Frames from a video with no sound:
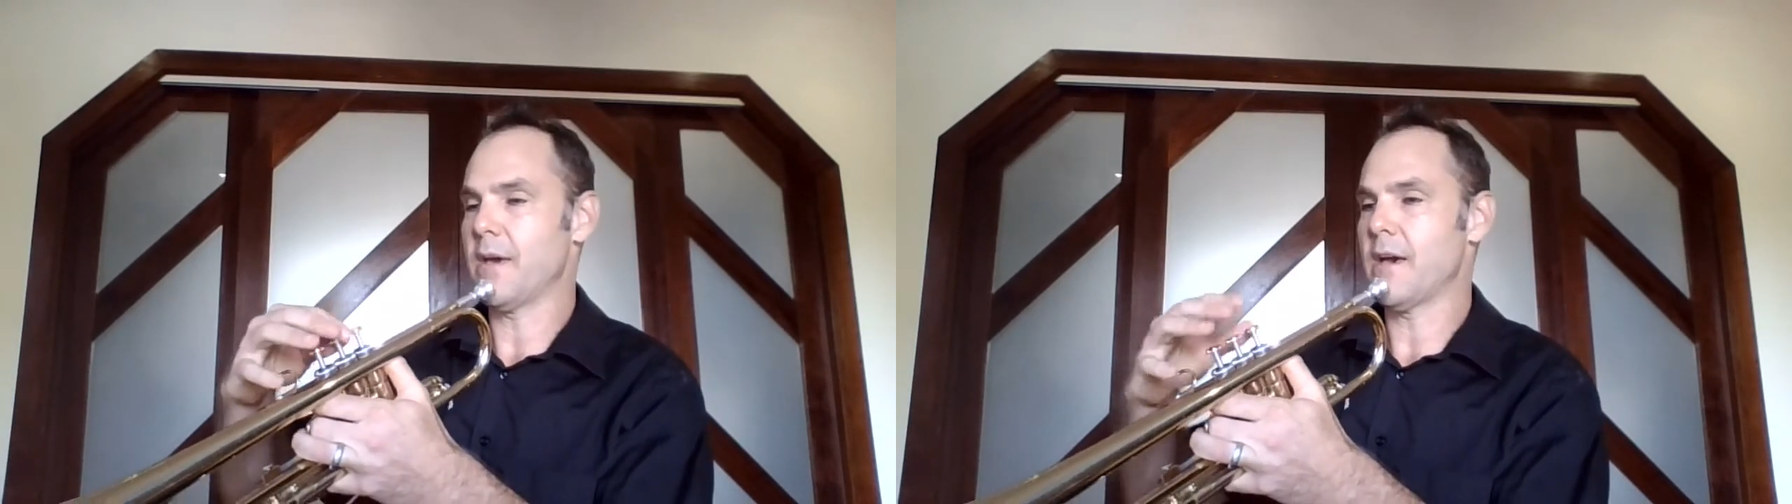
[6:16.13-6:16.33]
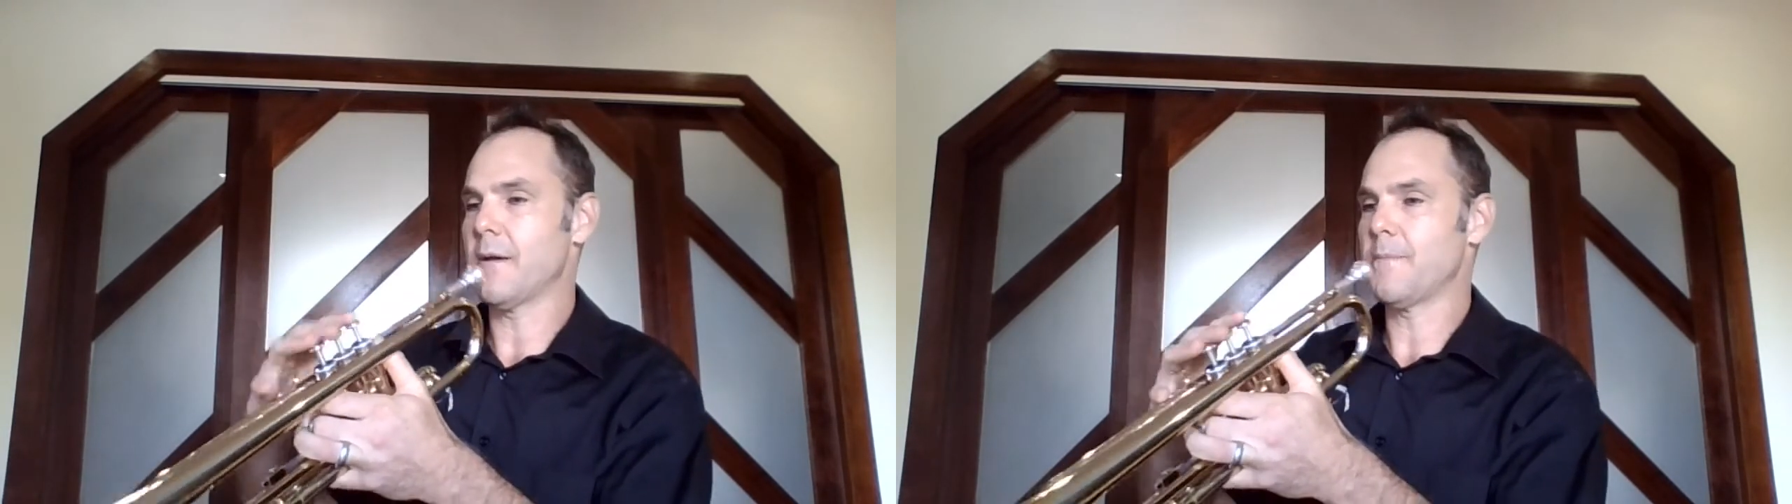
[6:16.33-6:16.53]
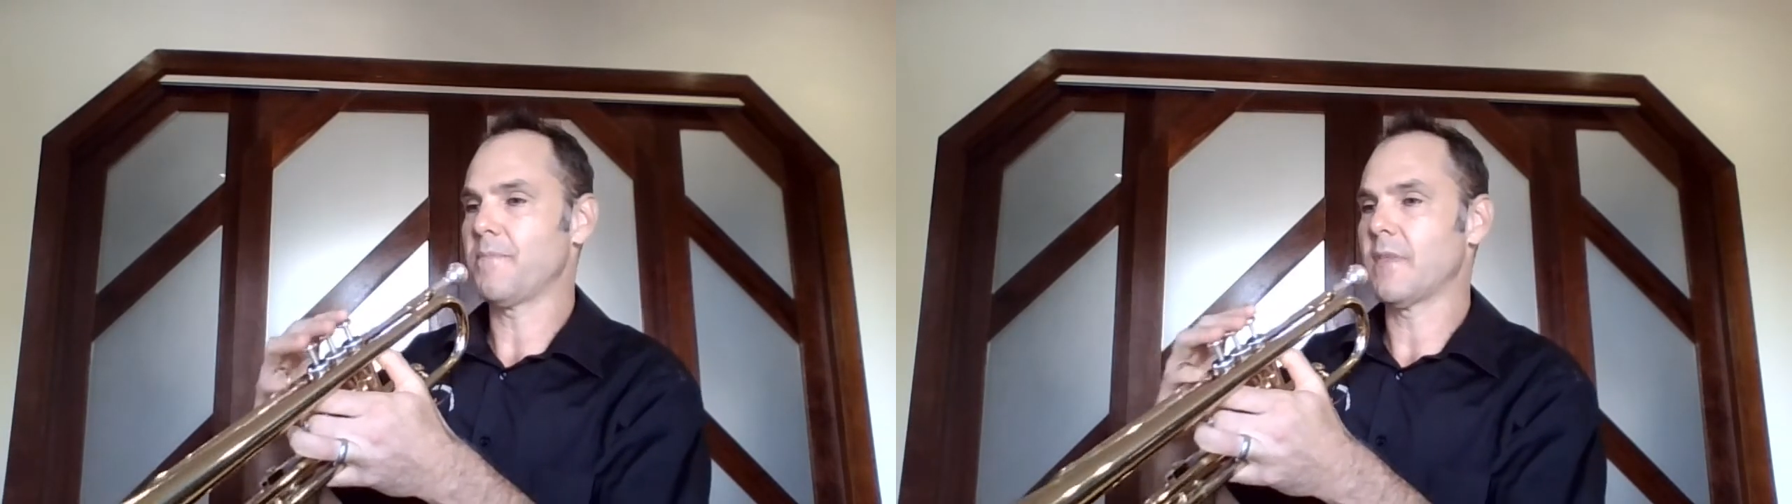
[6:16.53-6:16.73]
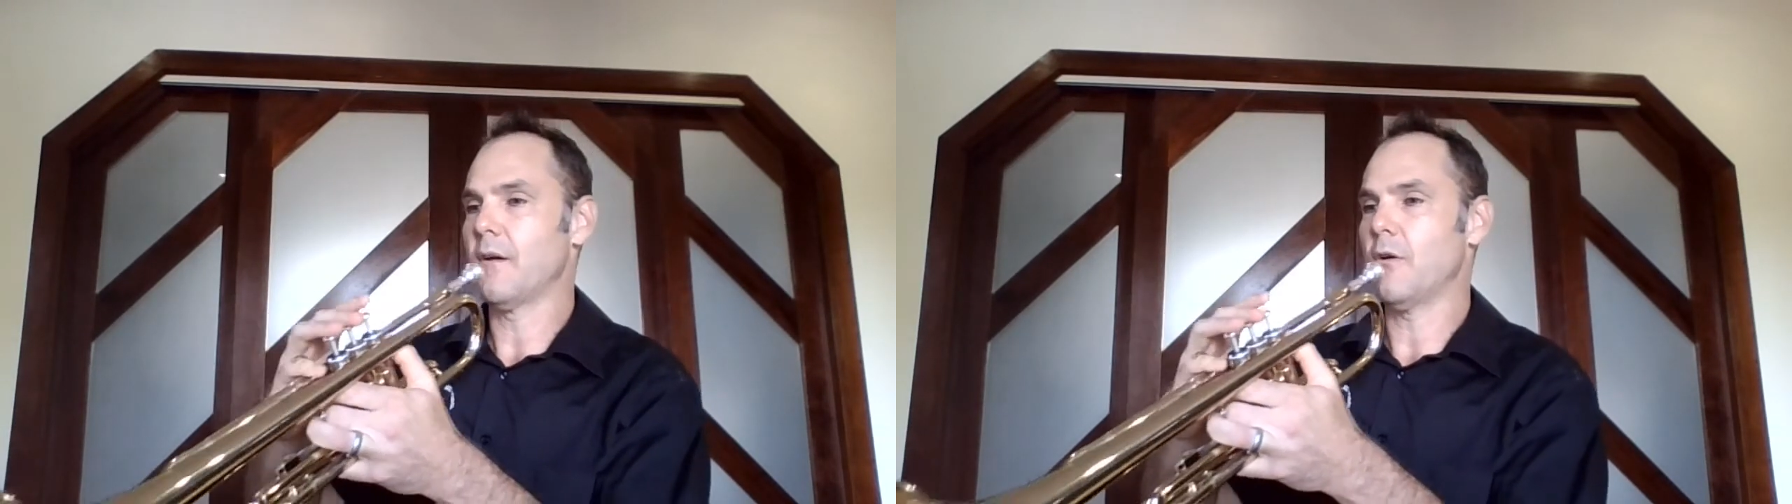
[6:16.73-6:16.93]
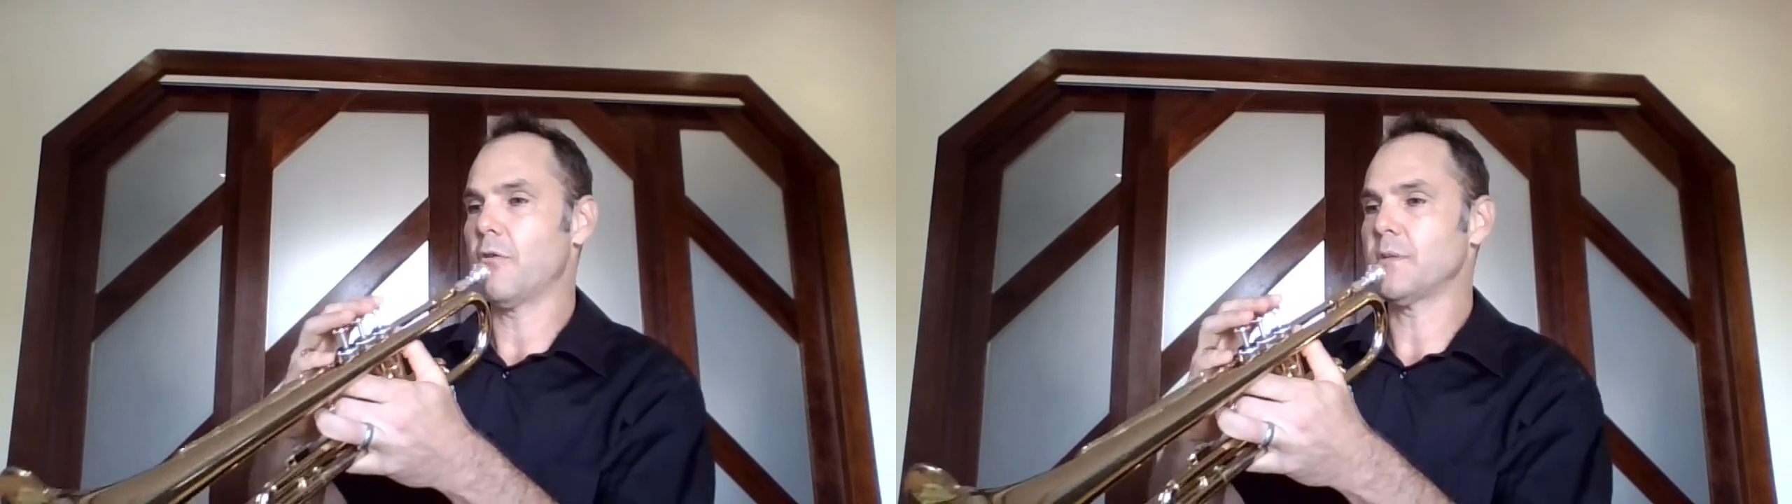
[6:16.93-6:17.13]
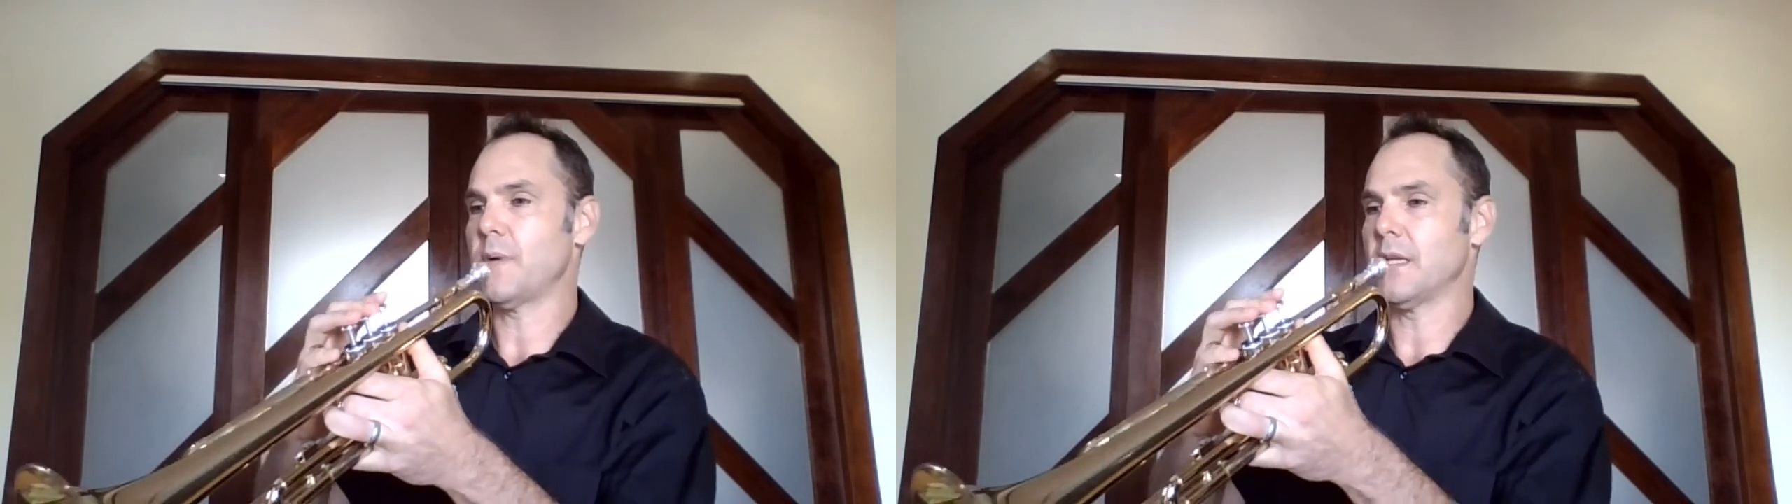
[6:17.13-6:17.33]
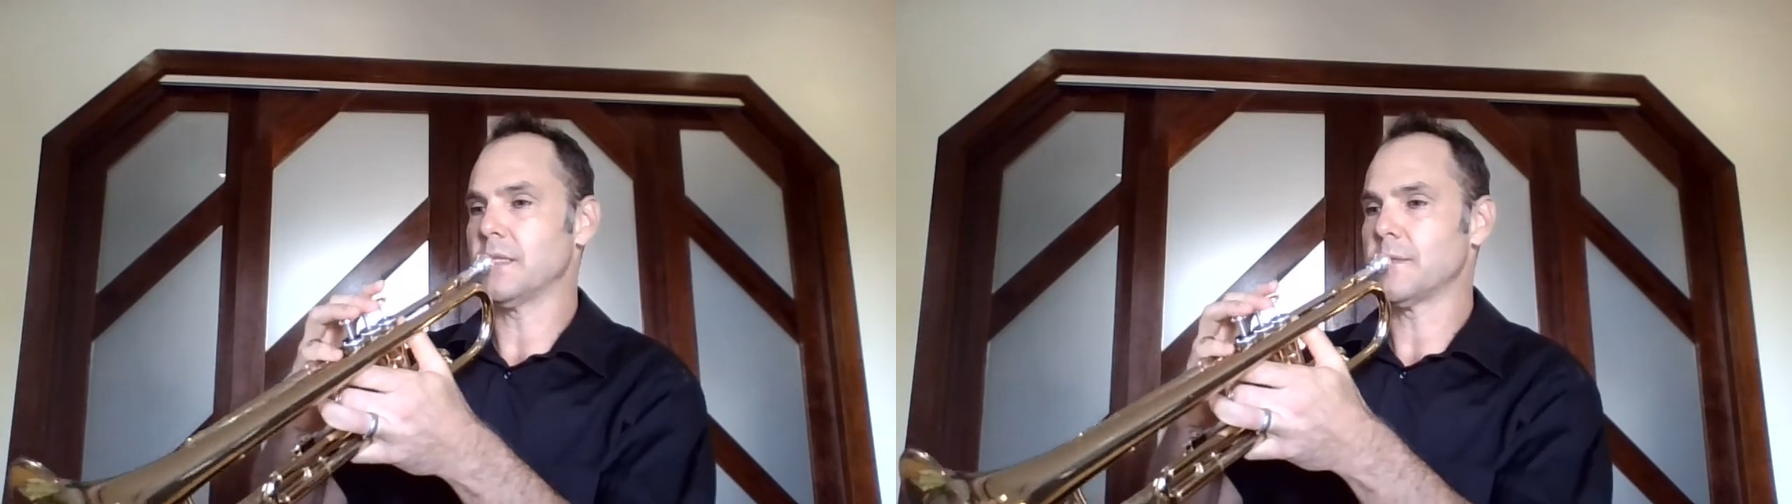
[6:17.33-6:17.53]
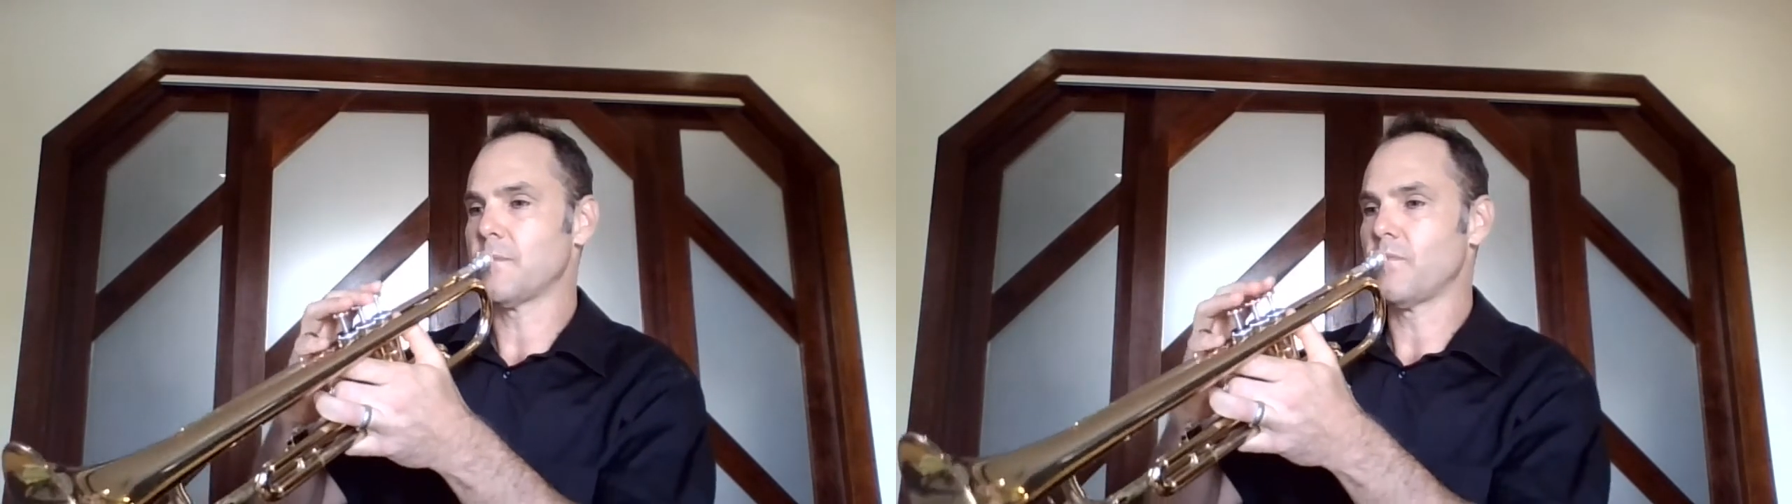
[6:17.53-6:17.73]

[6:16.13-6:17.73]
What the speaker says: go. Hot Cross Buns.